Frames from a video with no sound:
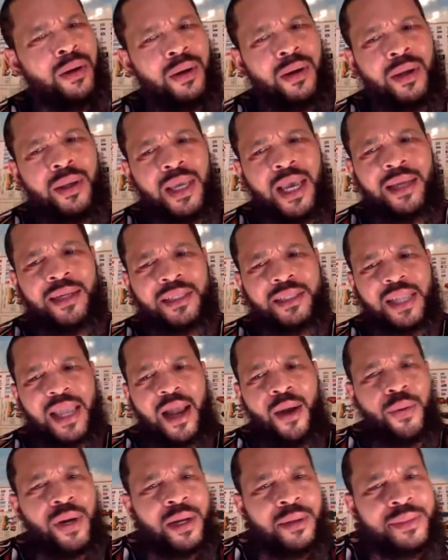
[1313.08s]
You
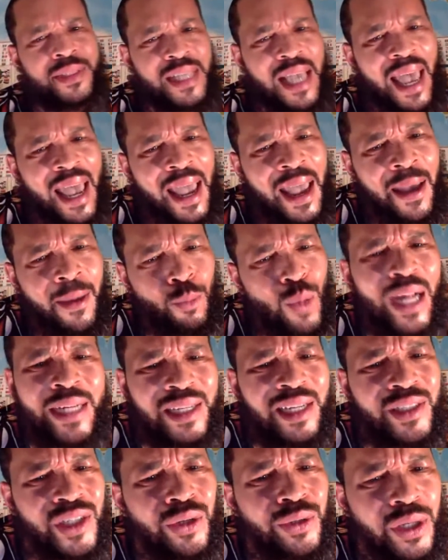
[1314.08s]
understand what I'm saying? What
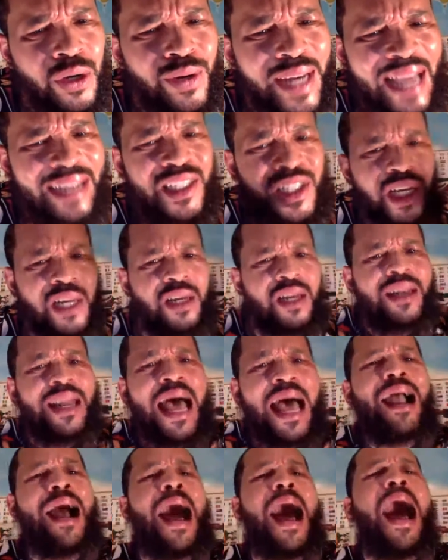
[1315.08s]
did you do? That shit look
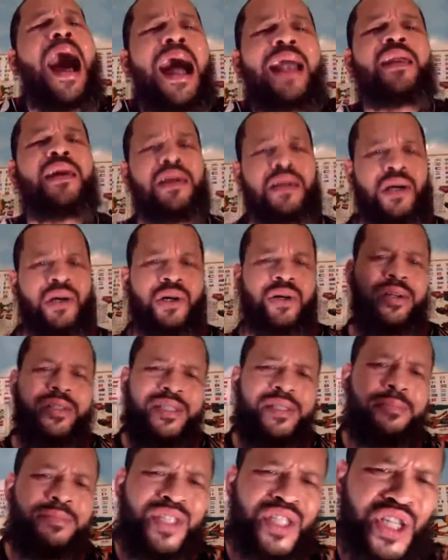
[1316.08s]
like Hanukkah or
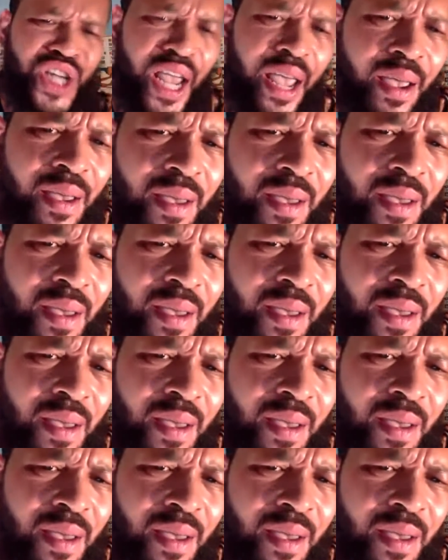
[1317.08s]
some shit.